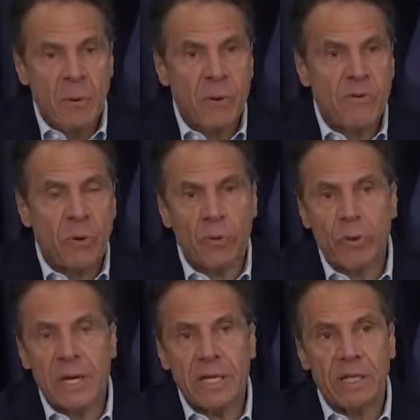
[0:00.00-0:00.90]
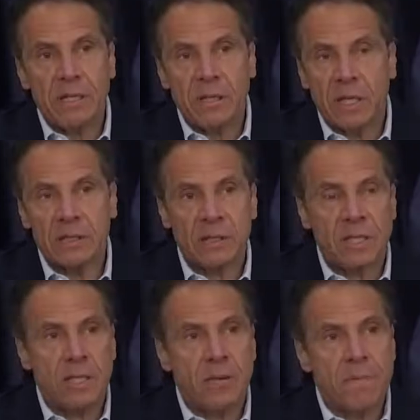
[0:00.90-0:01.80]
We've already
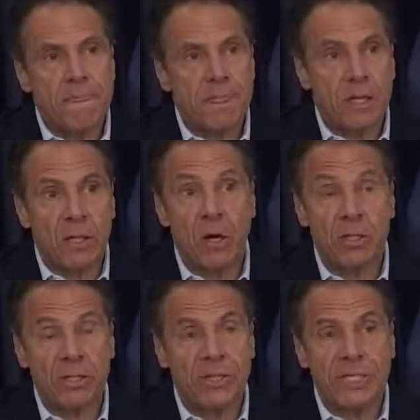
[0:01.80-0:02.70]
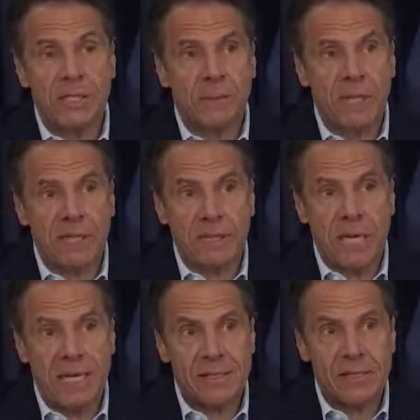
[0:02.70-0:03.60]
conducted the largest antibody
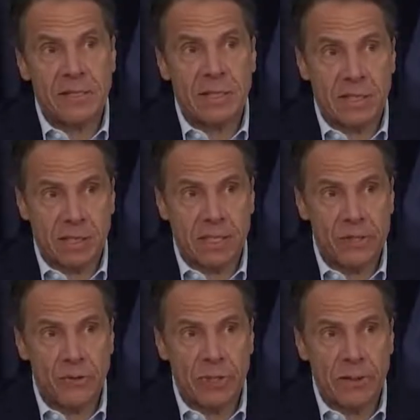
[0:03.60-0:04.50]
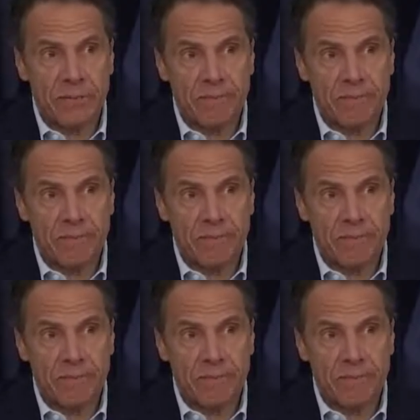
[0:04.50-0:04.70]
test in the country,